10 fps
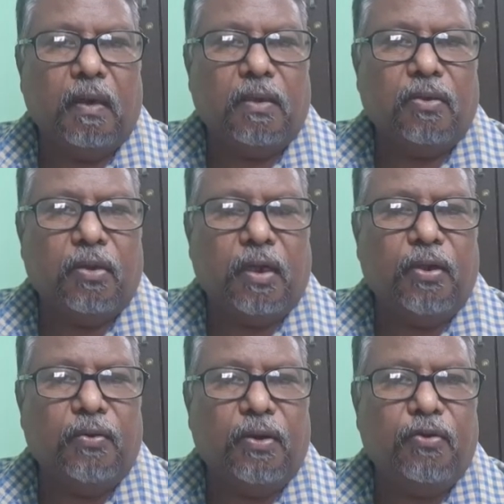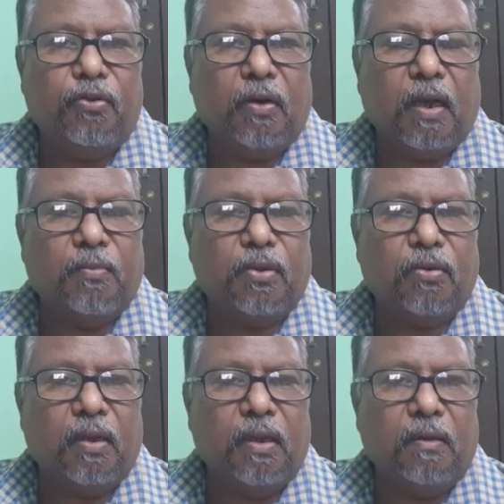So the new individual comes to
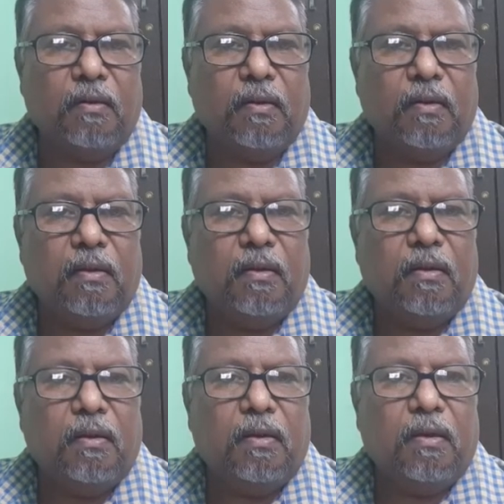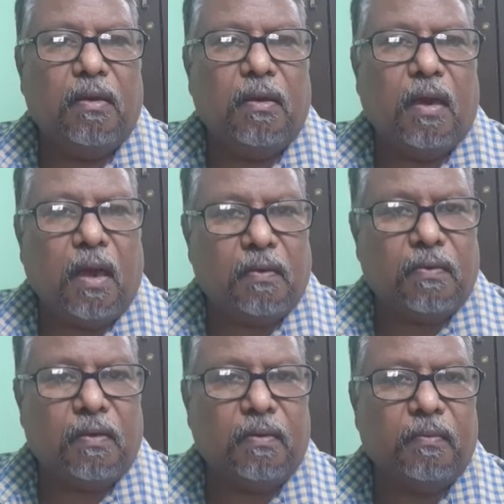the earth.